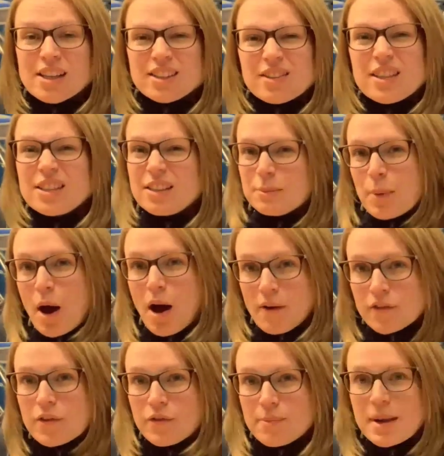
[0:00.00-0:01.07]
So this is part
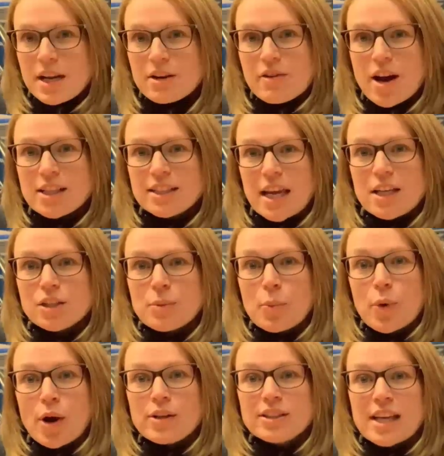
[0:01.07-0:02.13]
of the
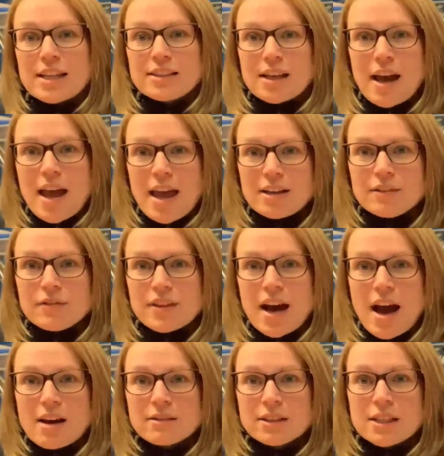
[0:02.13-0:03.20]
familiarisation process ahead of
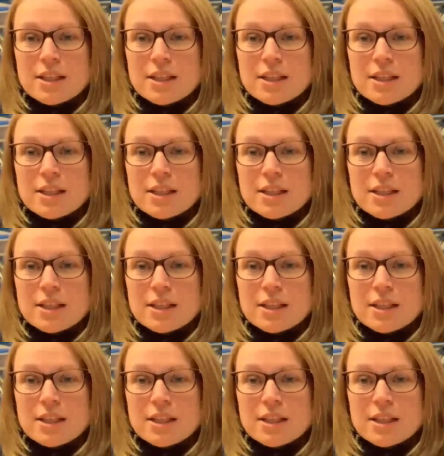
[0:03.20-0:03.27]
that.